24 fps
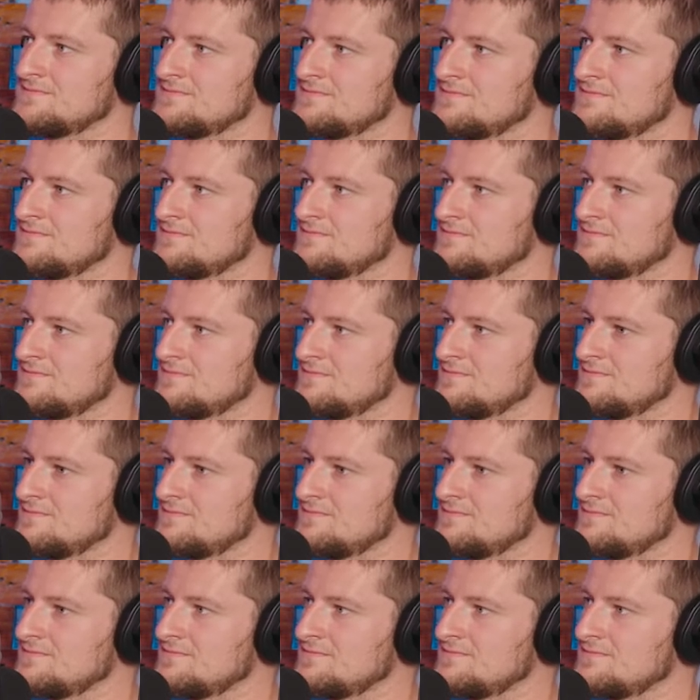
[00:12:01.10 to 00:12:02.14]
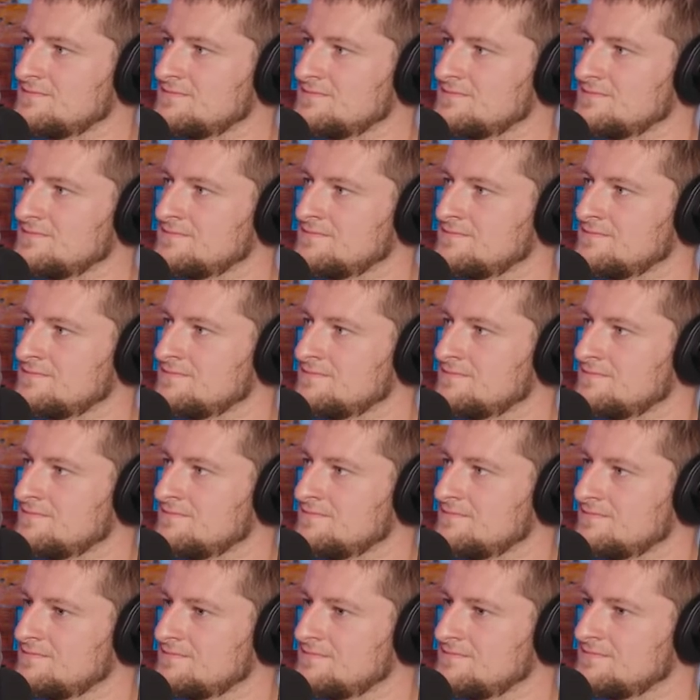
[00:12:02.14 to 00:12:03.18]

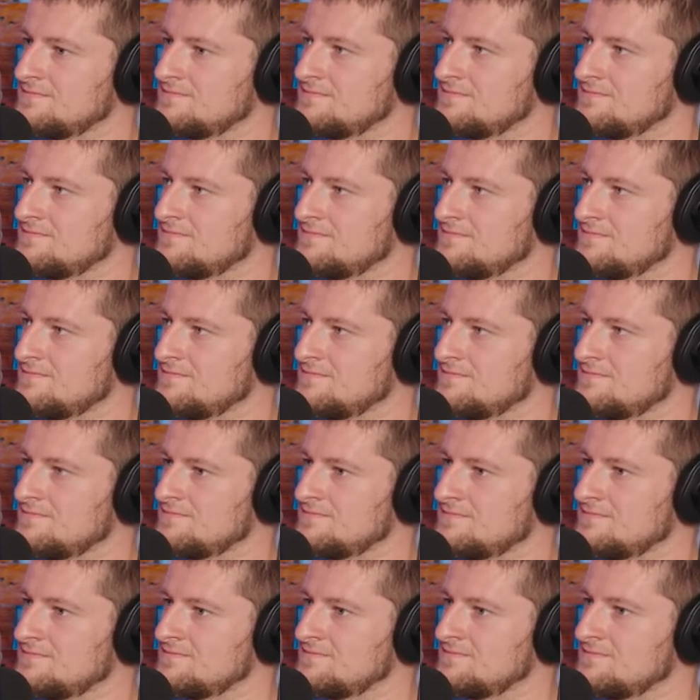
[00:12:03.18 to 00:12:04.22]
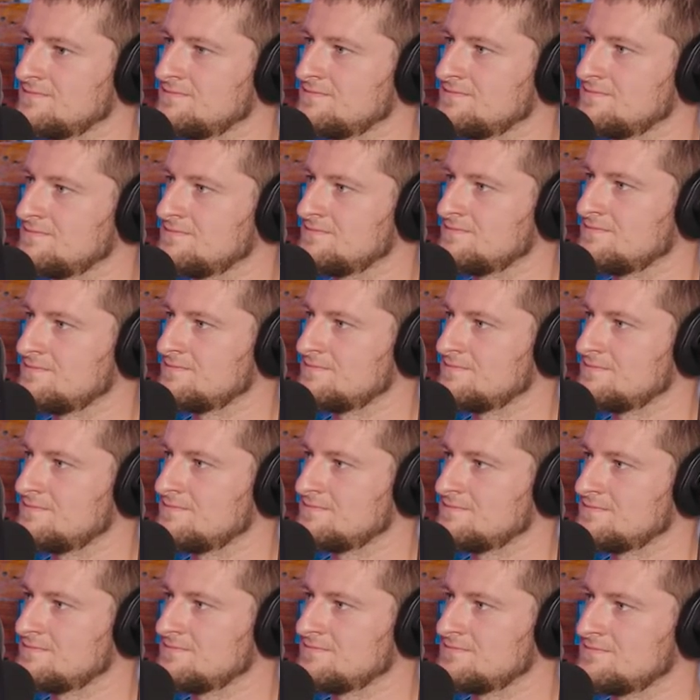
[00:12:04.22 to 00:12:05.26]

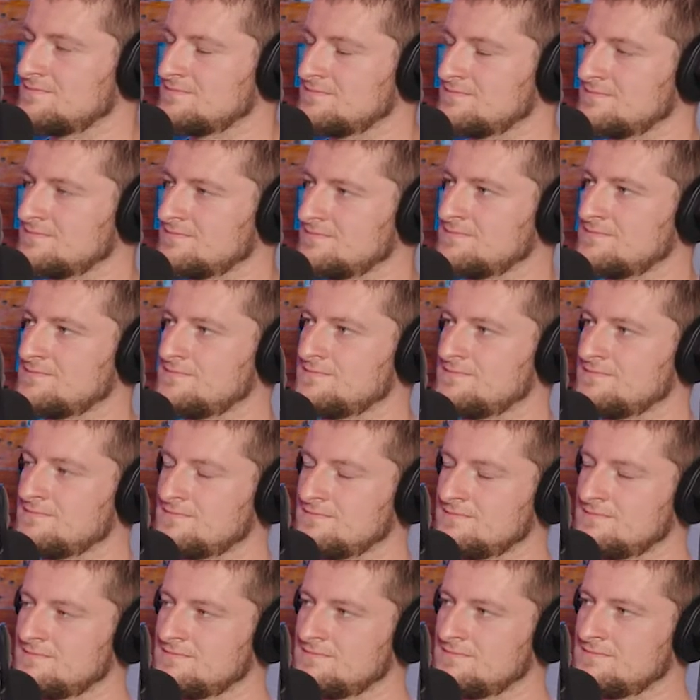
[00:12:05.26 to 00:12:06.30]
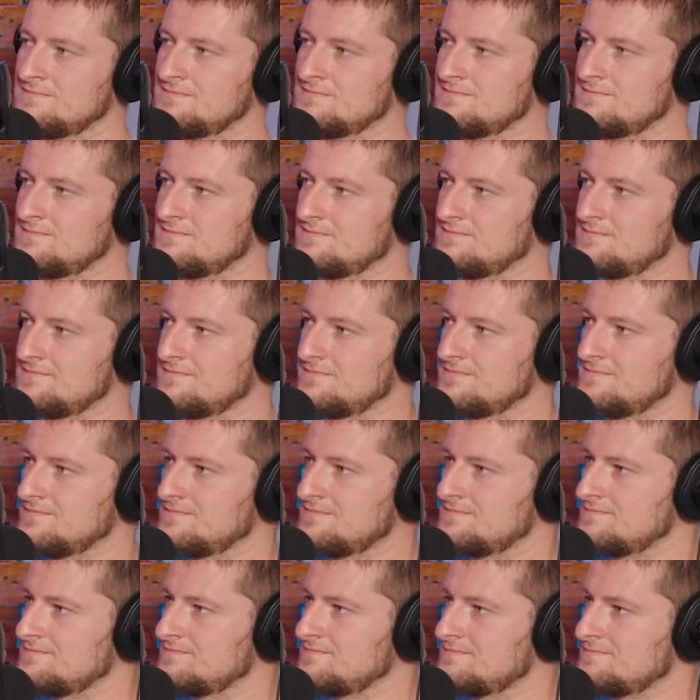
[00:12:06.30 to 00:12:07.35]

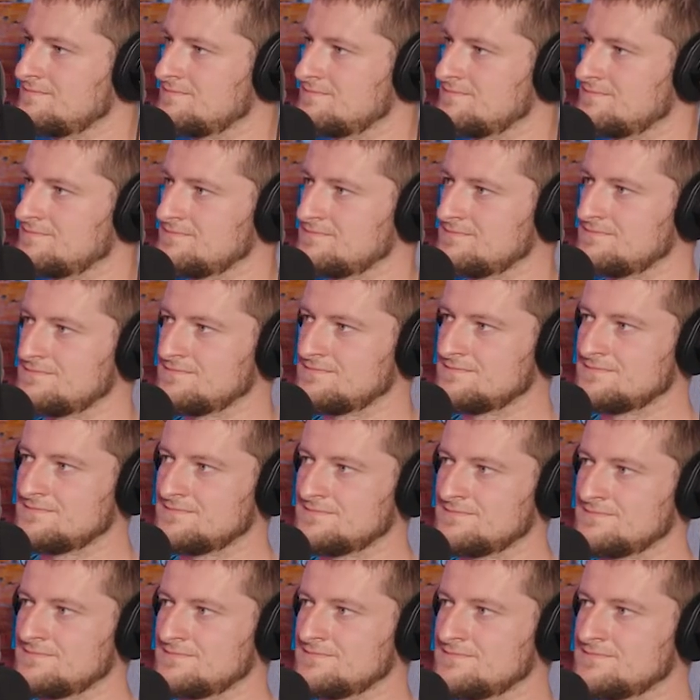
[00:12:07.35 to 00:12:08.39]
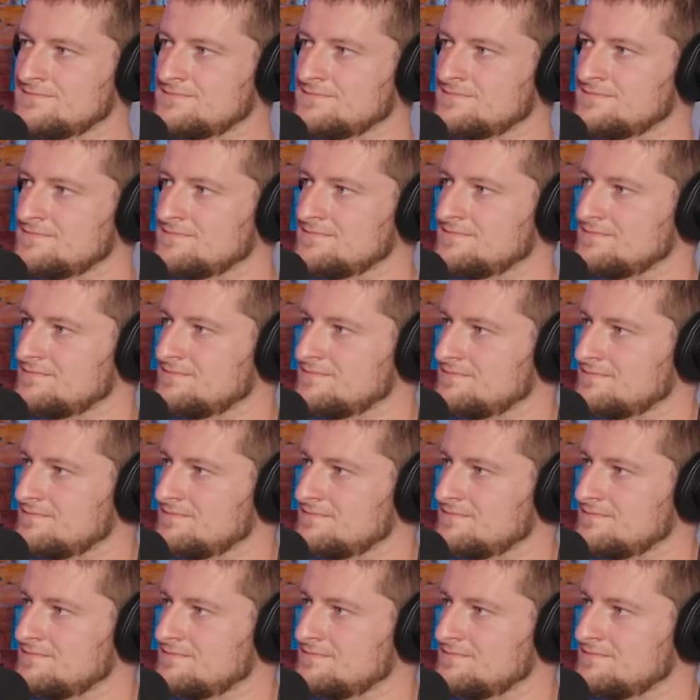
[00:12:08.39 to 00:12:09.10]
(not speaking)